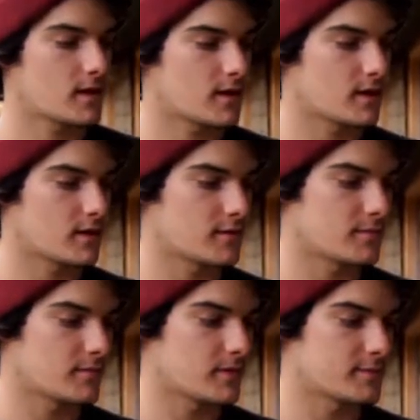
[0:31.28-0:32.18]

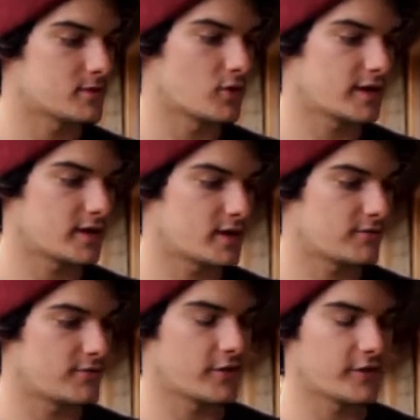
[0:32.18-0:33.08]
Um, I'm going in and
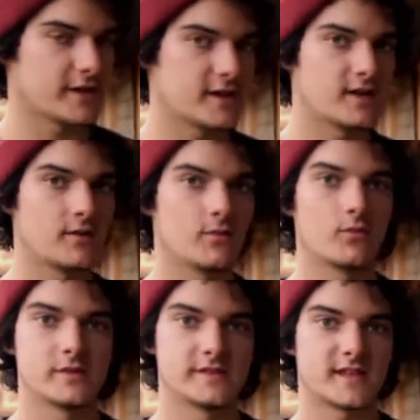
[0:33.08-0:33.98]
filling it in
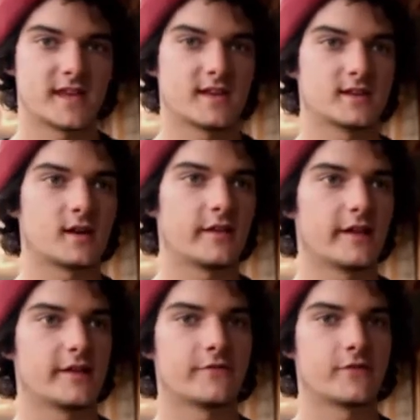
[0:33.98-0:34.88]
with sand
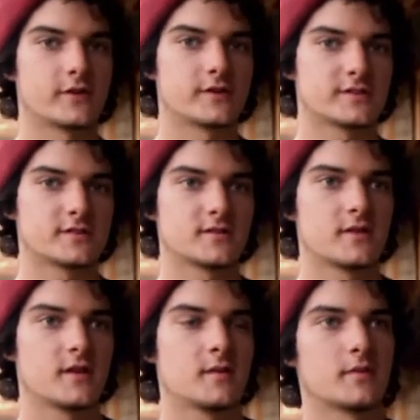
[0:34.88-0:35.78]
clay first
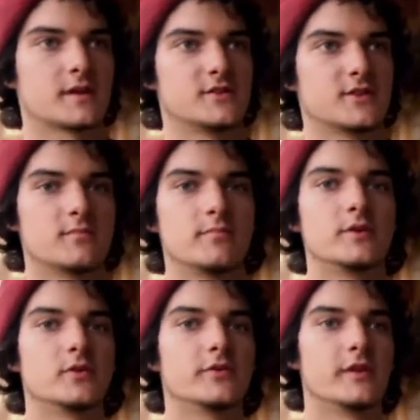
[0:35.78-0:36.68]
because you can
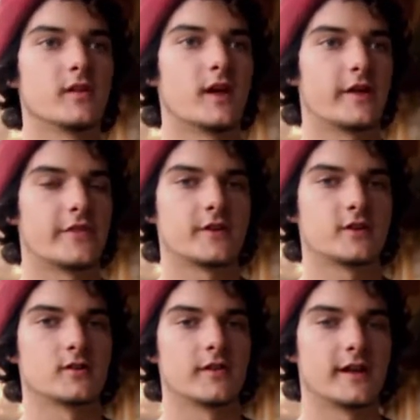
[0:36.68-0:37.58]
build a lot
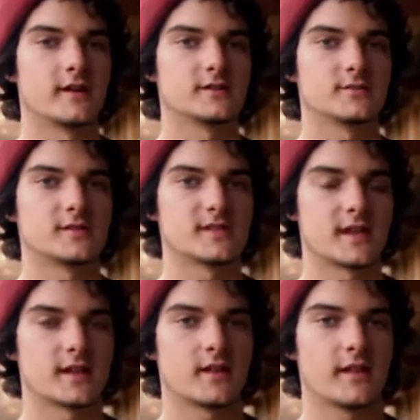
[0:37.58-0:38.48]
thicker layers with
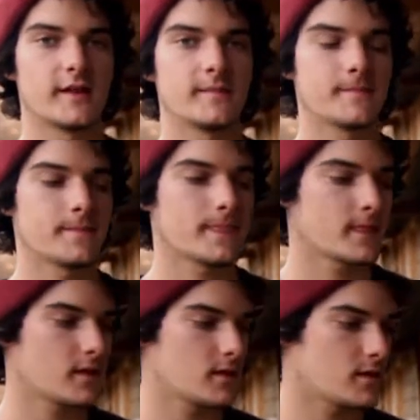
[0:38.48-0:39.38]
sand clay.
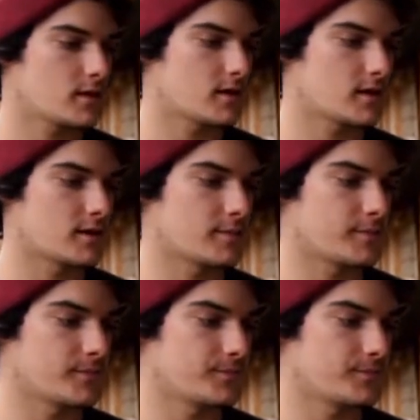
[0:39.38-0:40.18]
Um,